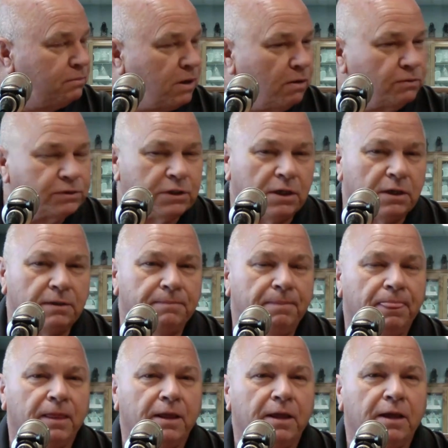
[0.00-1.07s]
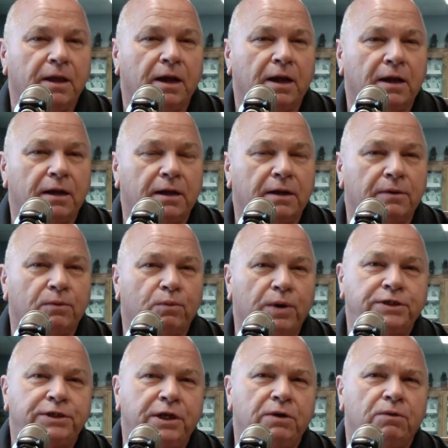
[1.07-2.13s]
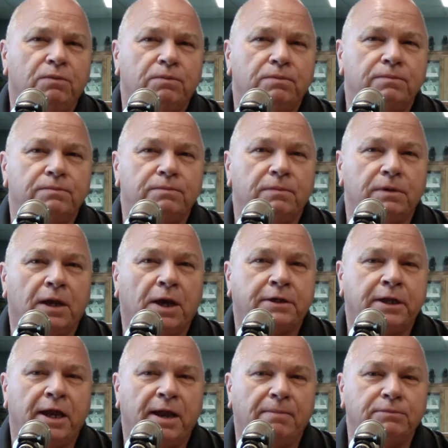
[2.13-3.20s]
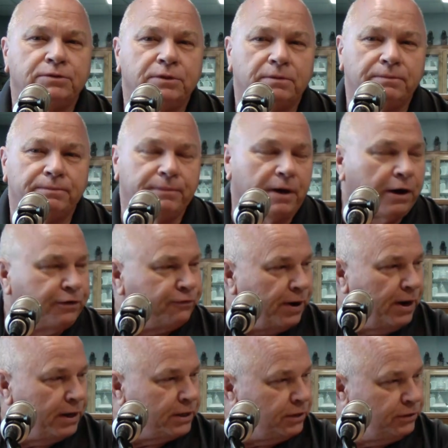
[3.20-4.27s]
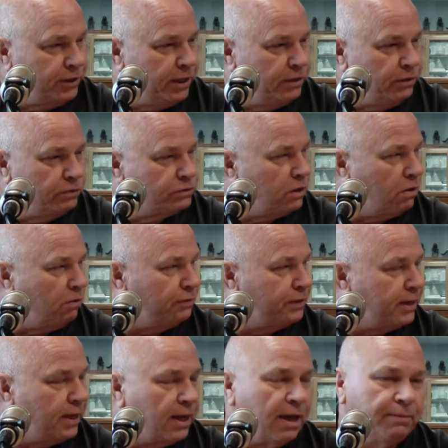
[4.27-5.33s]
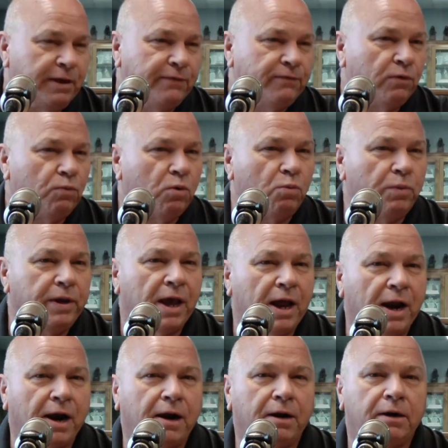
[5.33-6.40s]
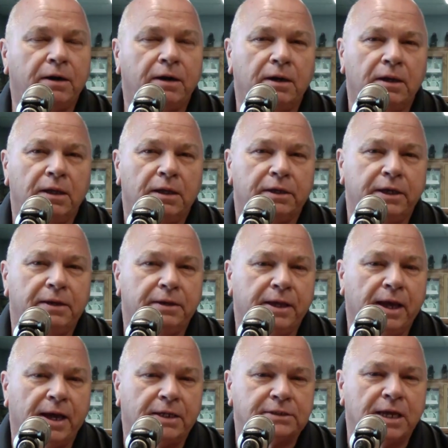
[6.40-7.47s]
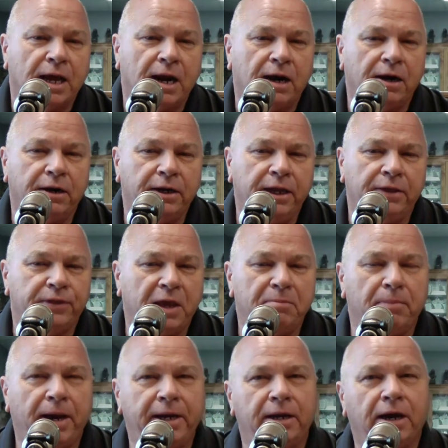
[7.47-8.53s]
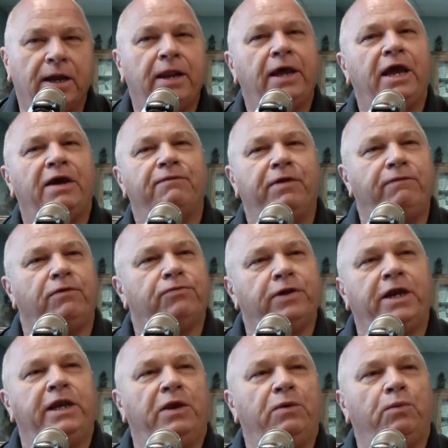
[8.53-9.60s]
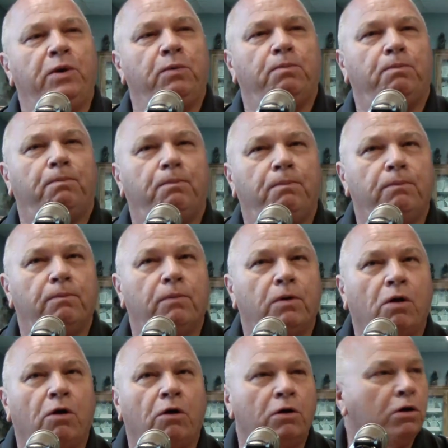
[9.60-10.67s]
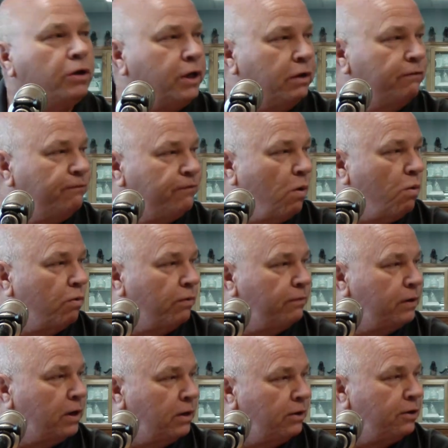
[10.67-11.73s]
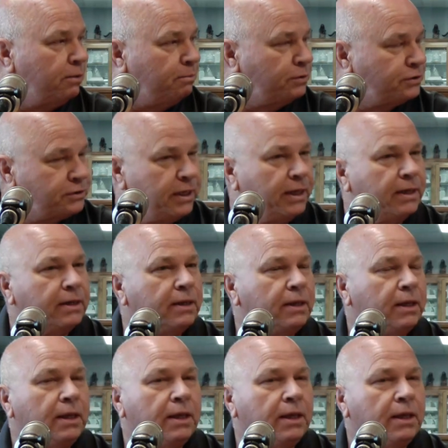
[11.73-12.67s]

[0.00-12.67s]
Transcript: because we still, a lot of times, our training continues all the time. Even when we get guys hired in, they may not have everything that we are looking for 100%,